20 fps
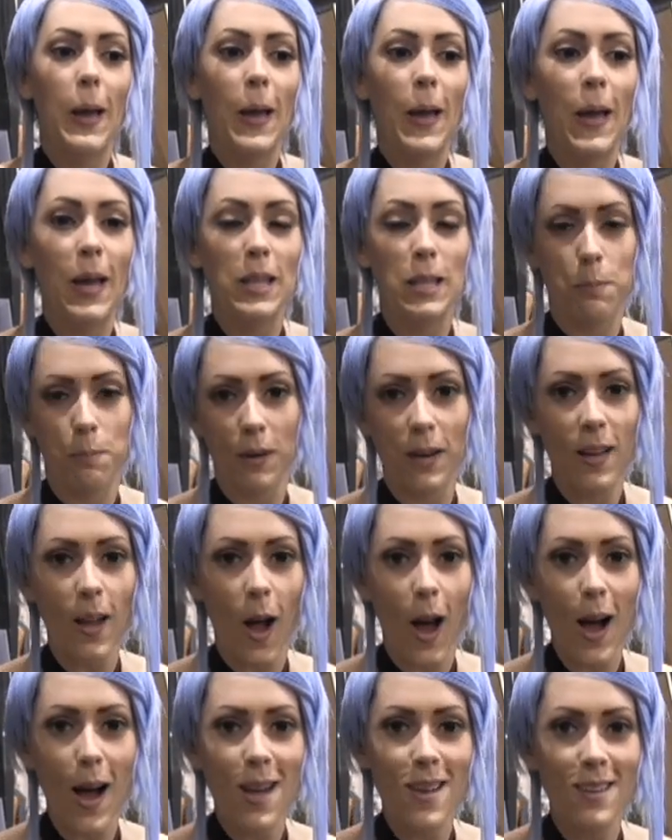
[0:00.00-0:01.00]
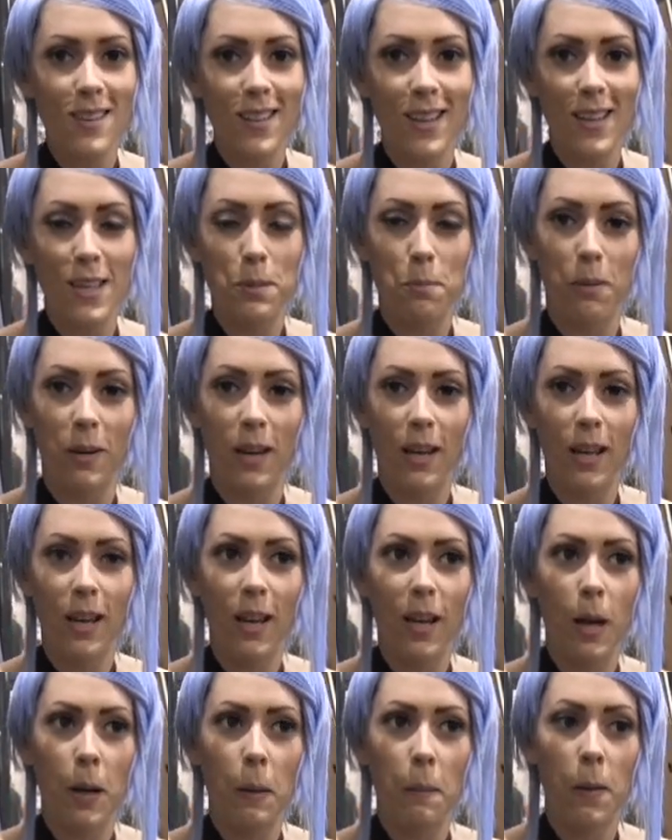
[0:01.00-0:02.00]
It's pretty hot, it's
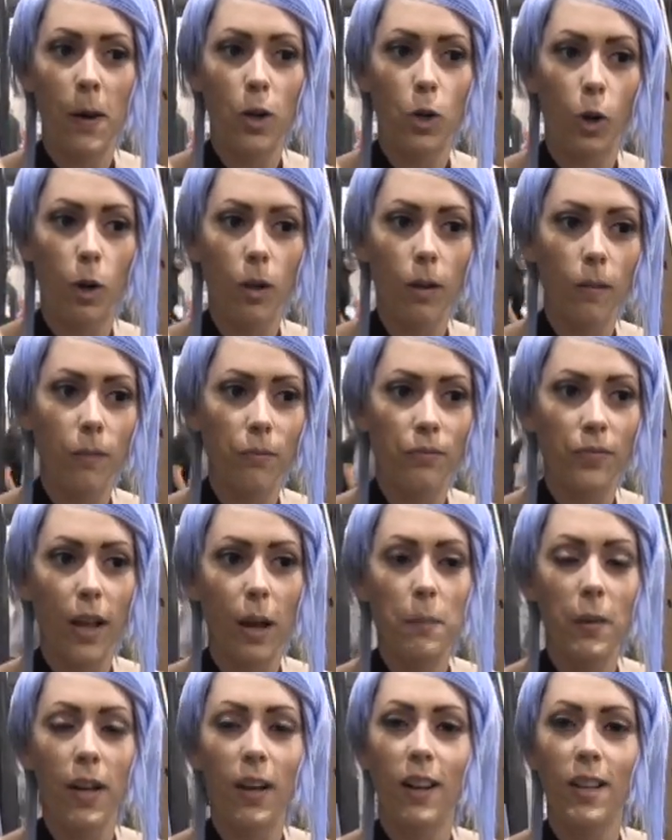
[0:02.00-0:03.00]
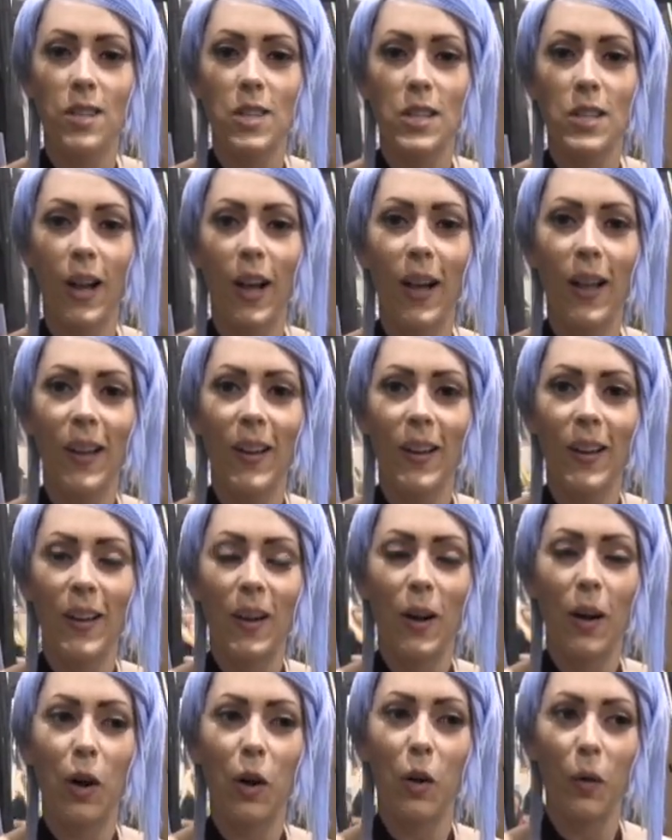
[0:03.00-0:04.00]
pretty adult. I mean, it's not
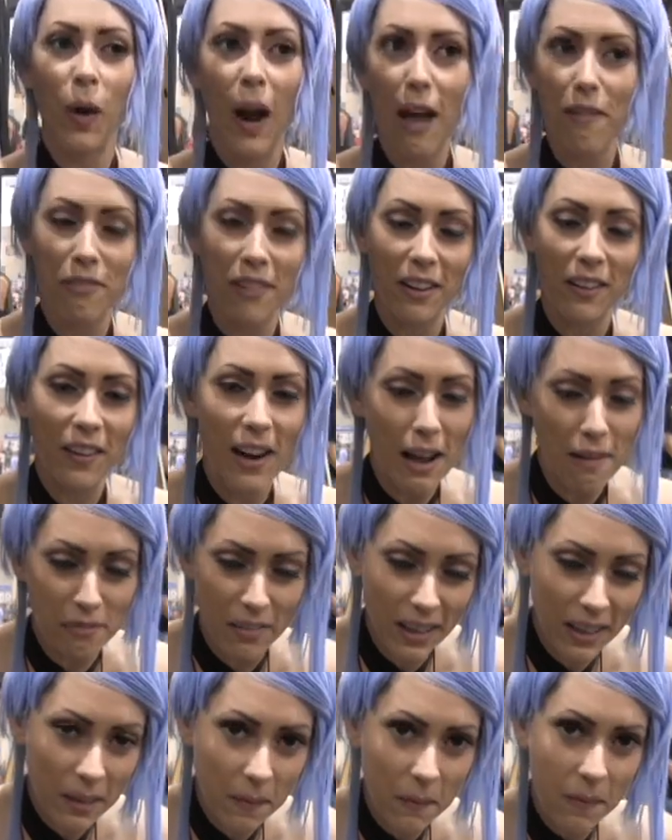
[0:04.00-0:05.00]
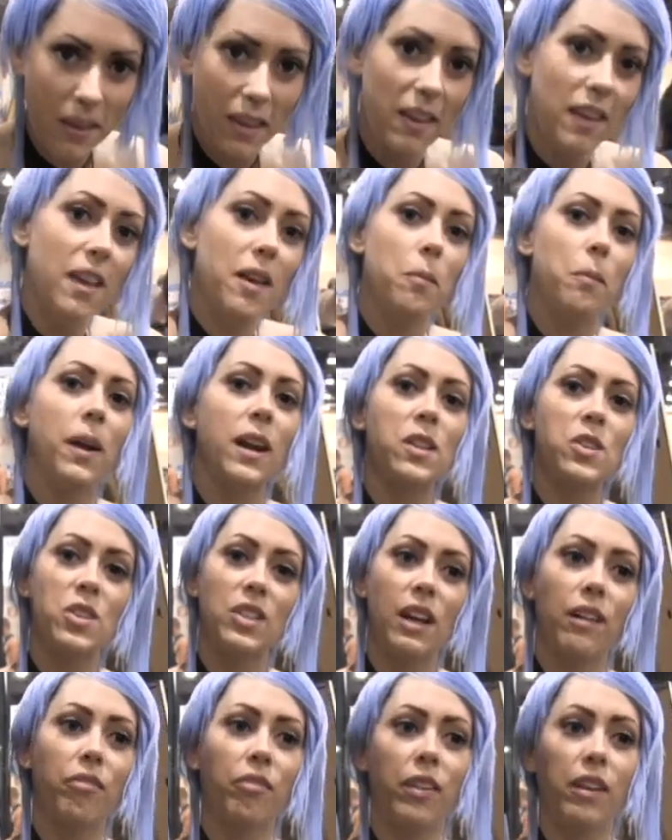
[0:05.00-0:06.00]
graphic, but it's
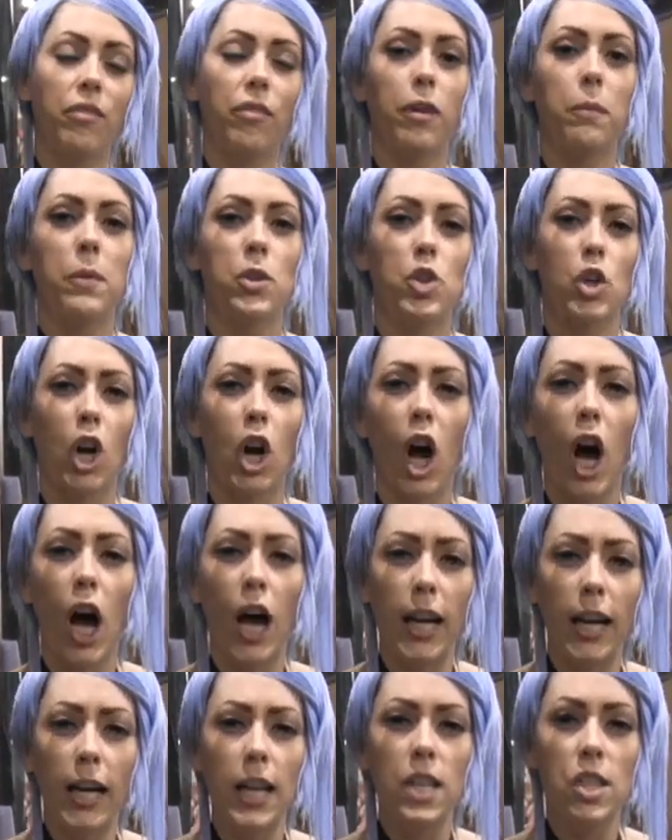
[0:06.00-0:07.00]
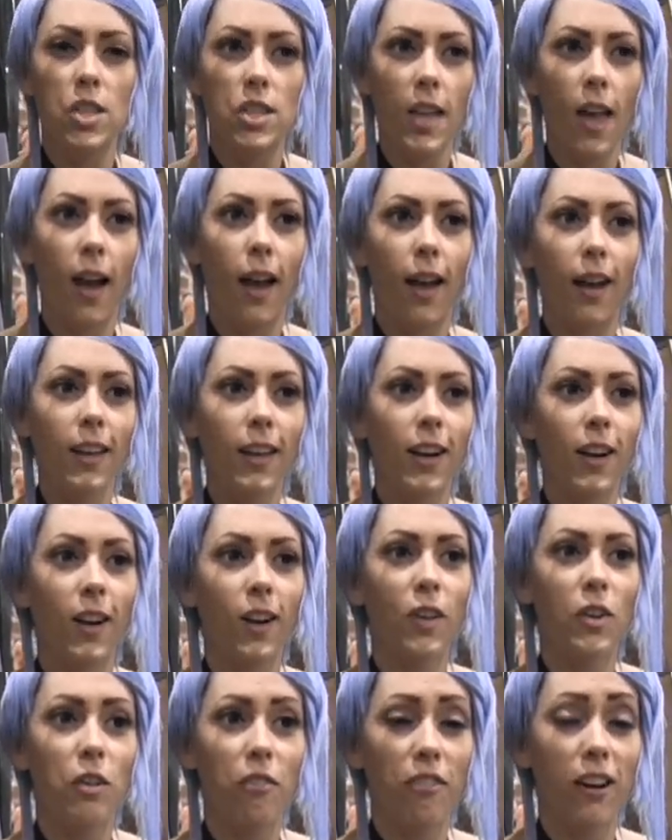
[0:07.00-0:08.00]
definitely for a mature audience. Yeah,
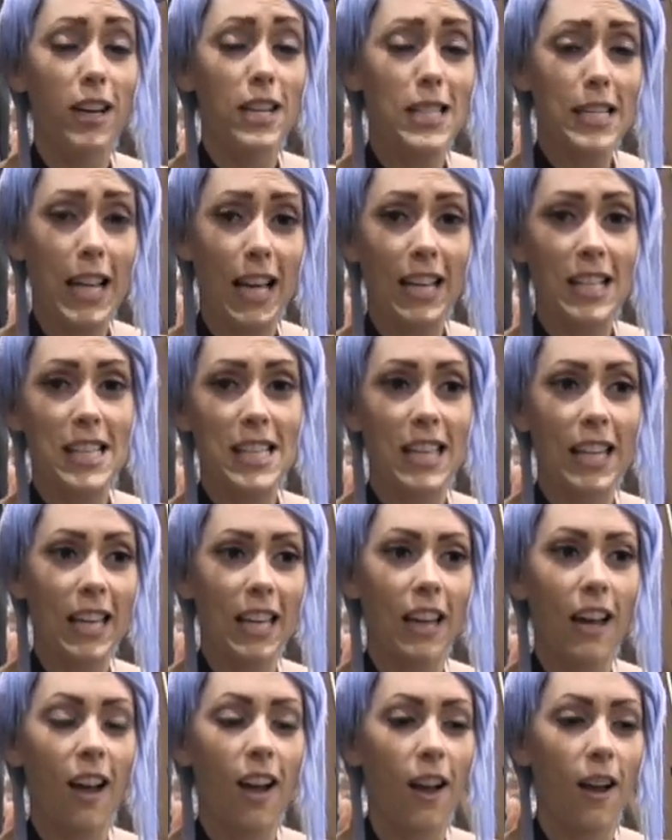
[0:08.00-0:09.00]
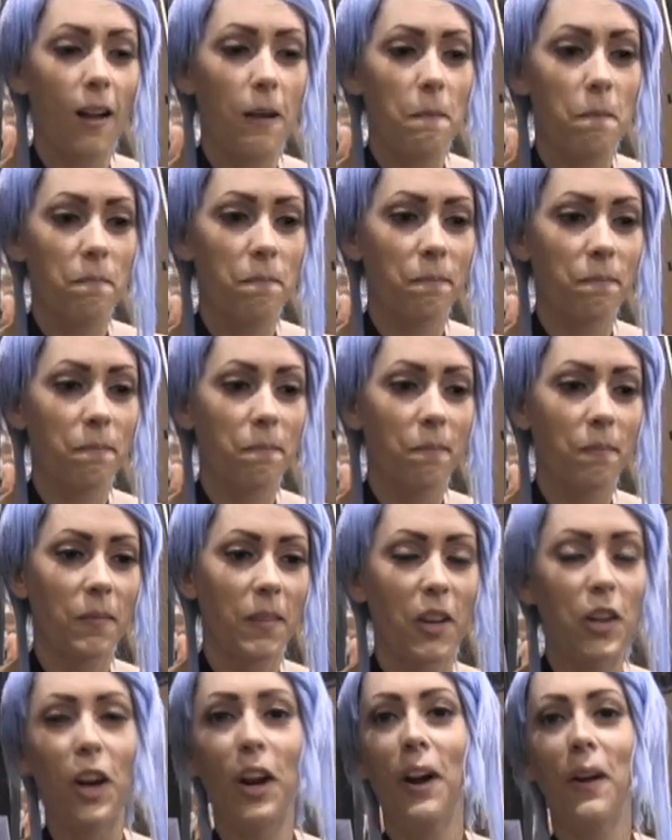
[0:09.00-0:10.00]
very sexy.
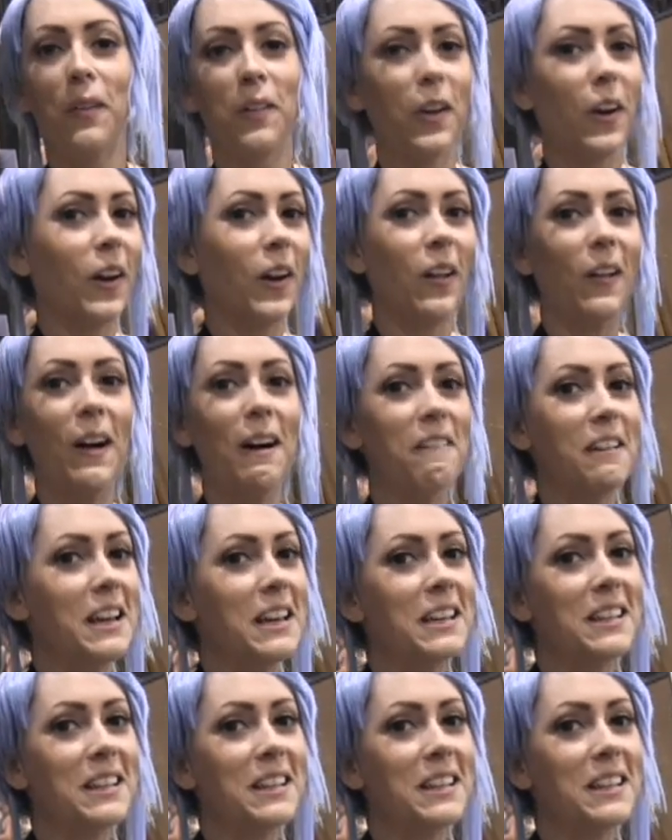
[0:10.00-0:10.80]
You're gonna love it.